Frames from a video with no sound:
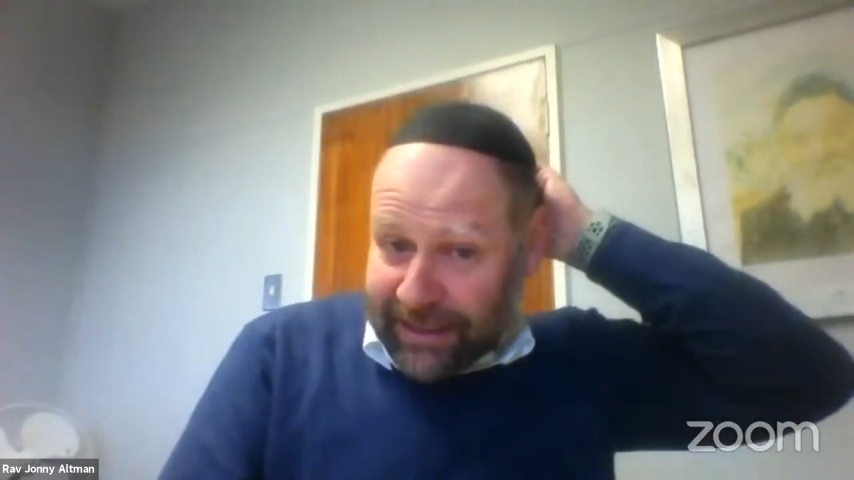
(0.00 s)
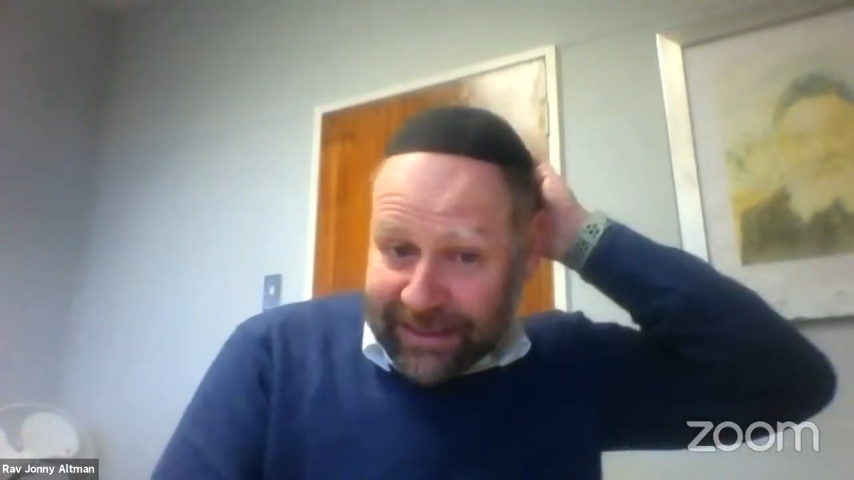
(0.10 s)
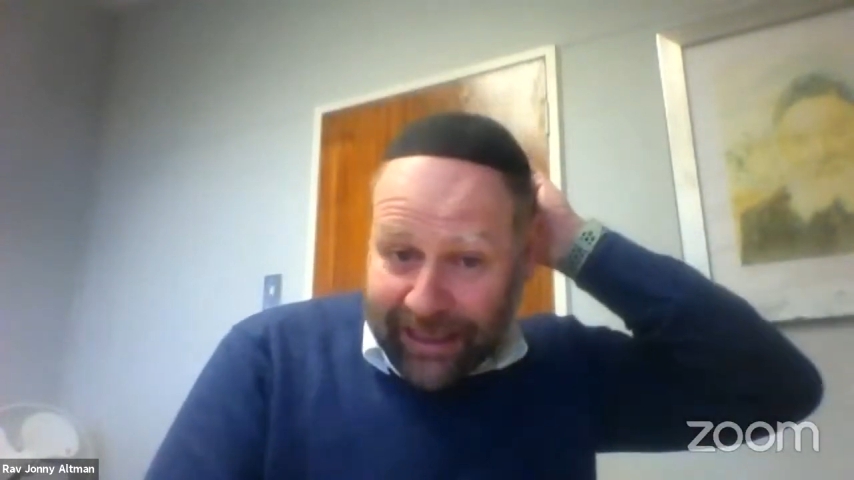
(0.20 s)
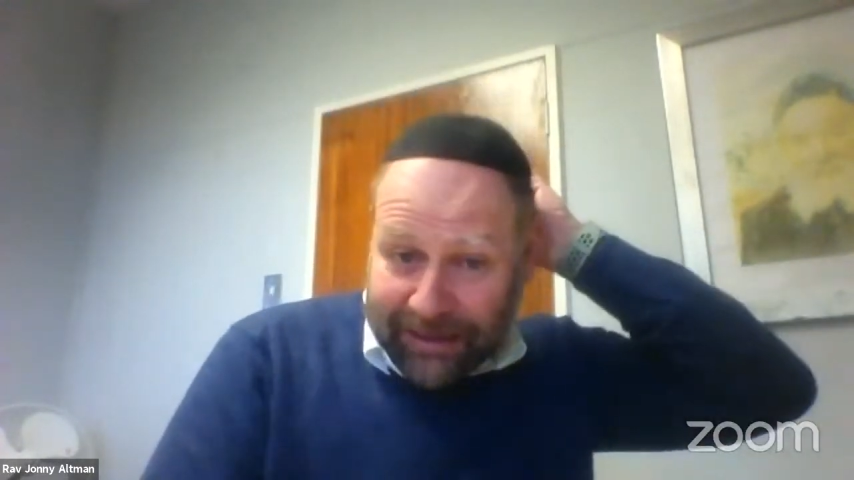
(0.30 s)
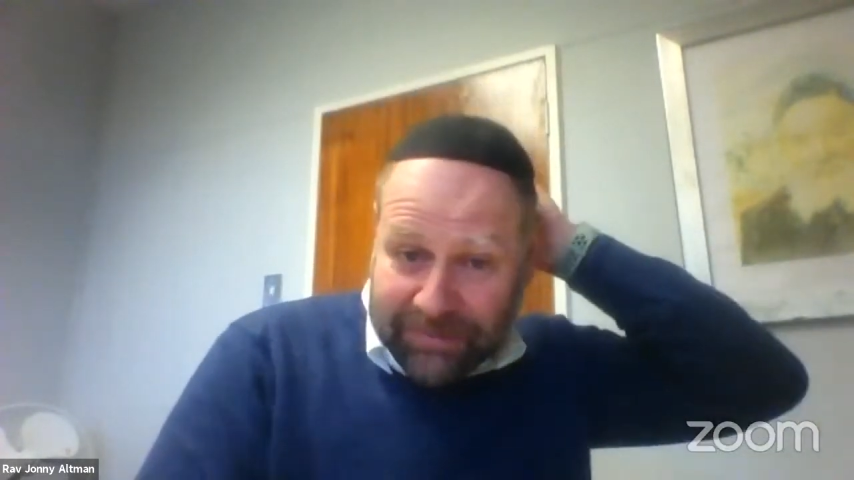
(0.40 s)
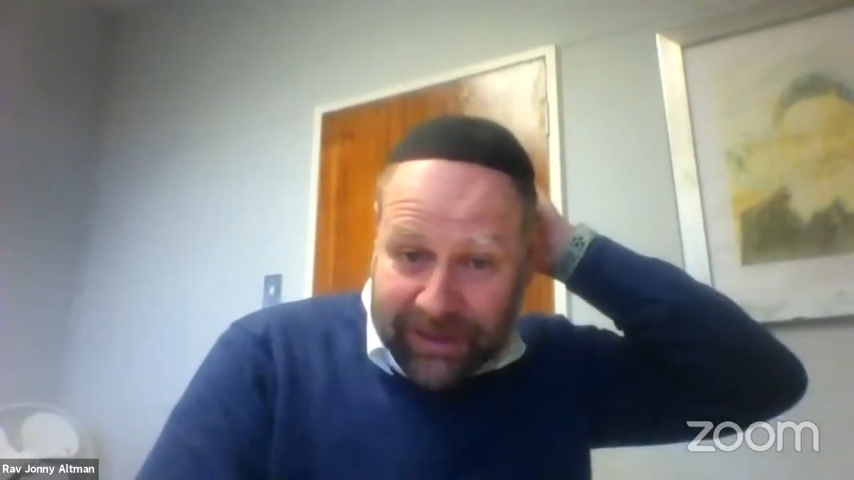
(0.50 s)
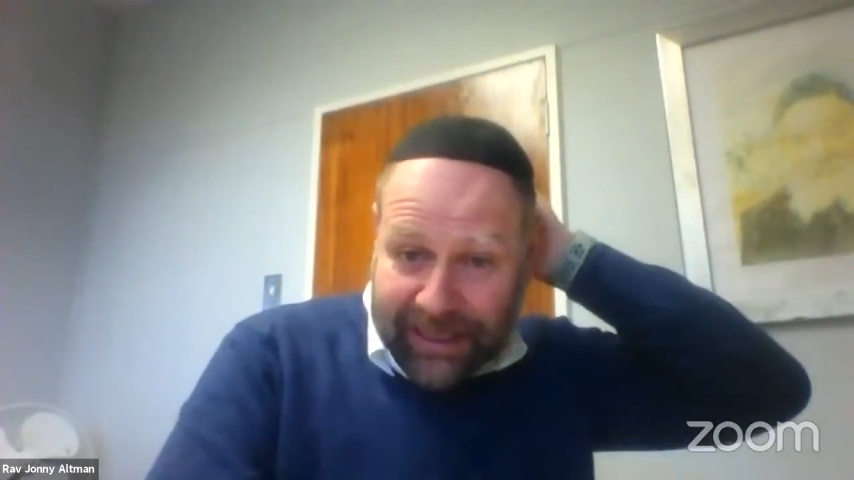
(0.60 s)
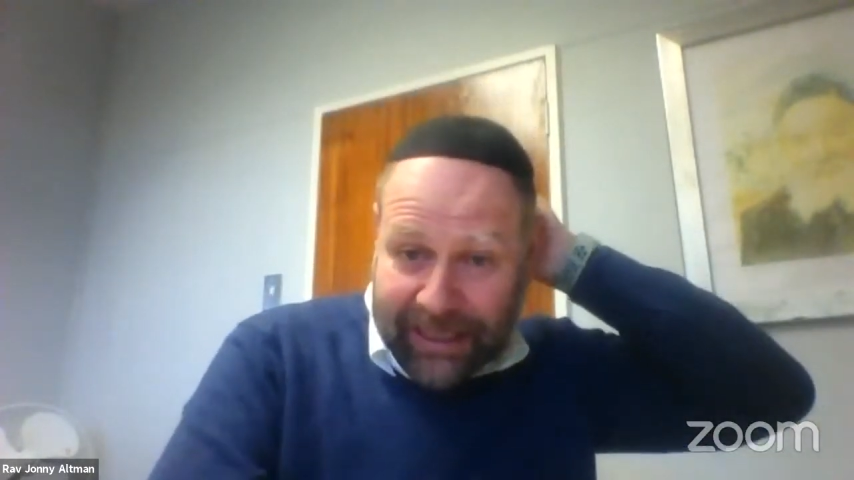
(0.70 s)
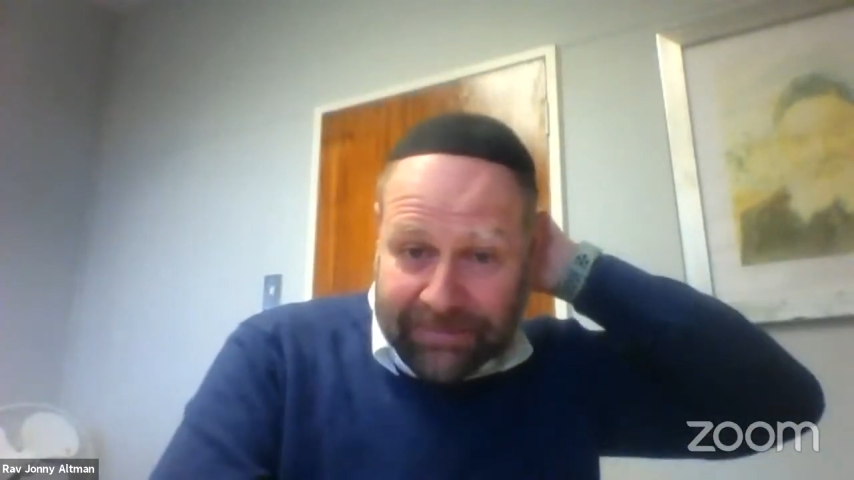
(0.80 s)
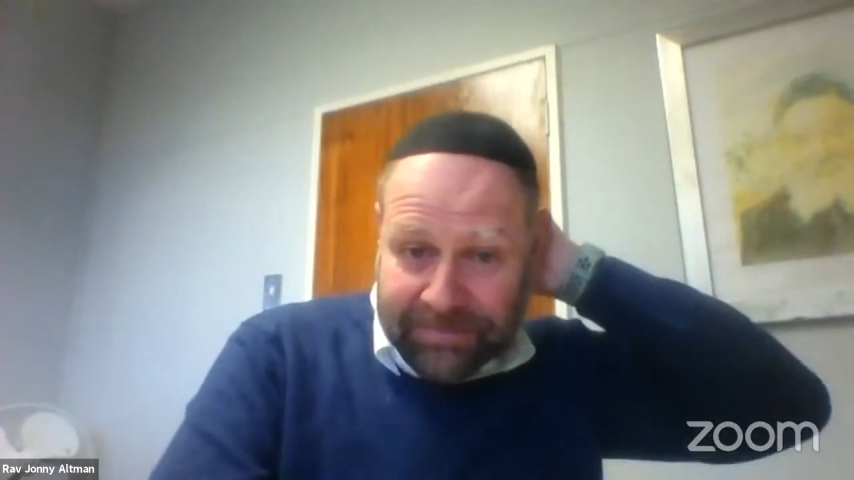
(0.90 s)
"Dab
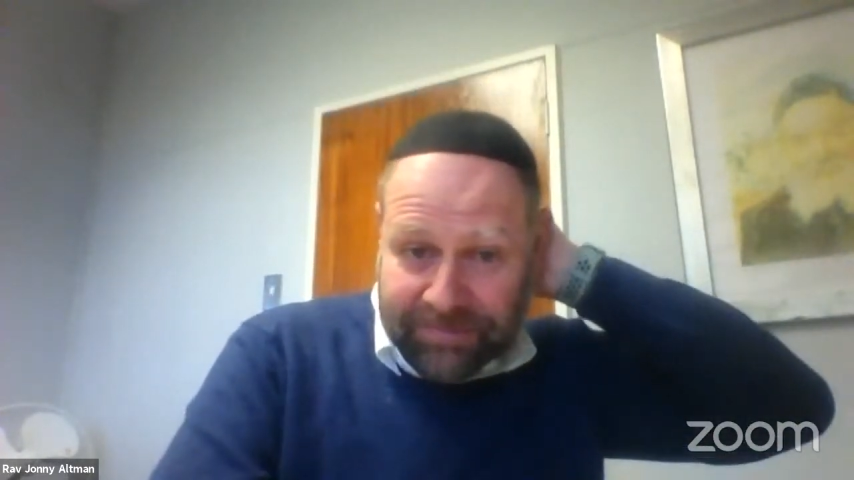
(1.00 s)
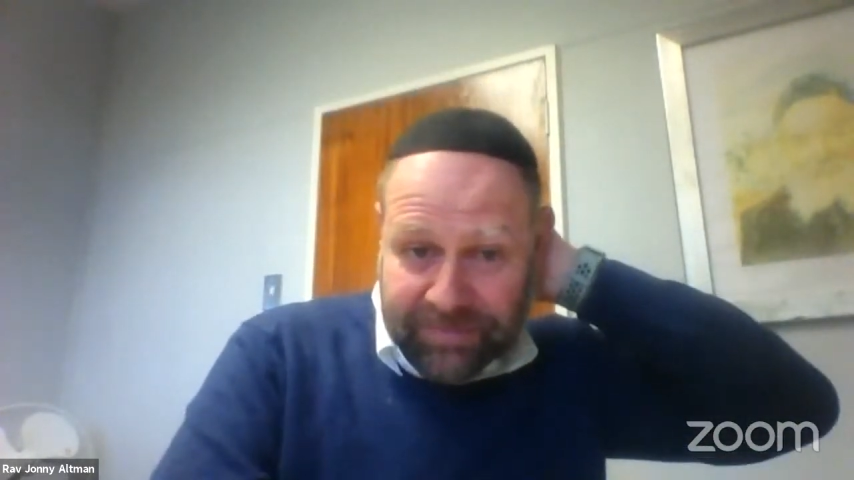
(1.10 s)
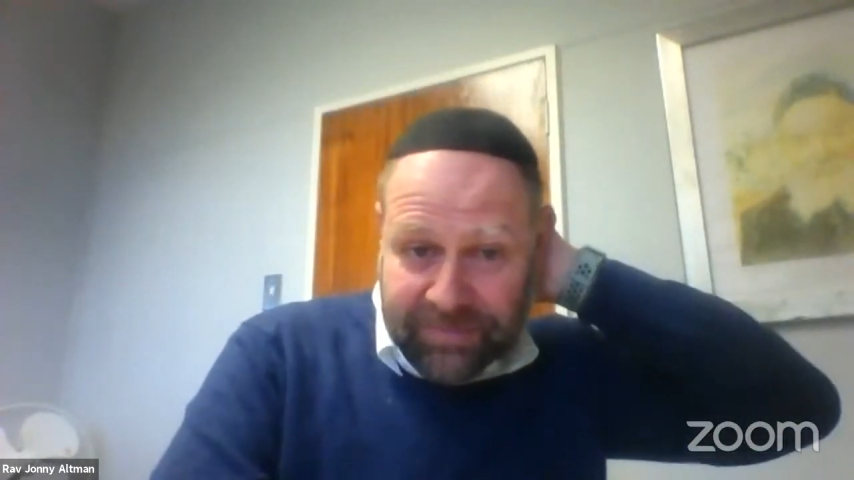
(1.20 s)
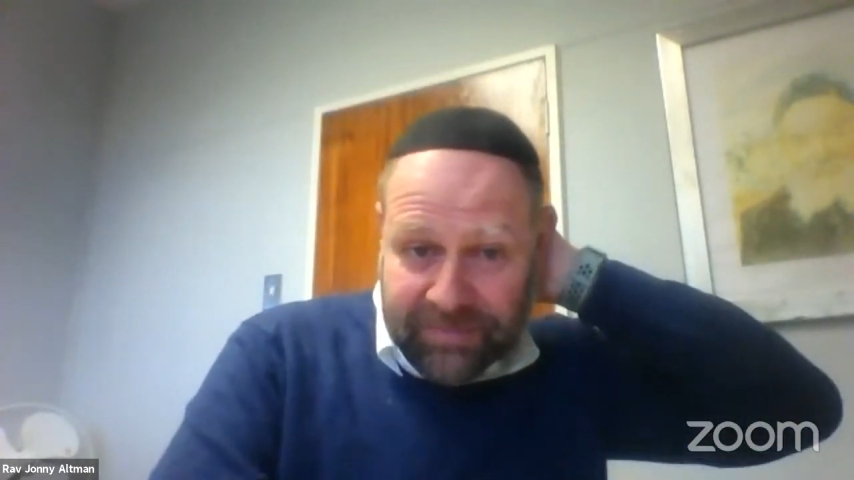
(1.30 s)
Bamid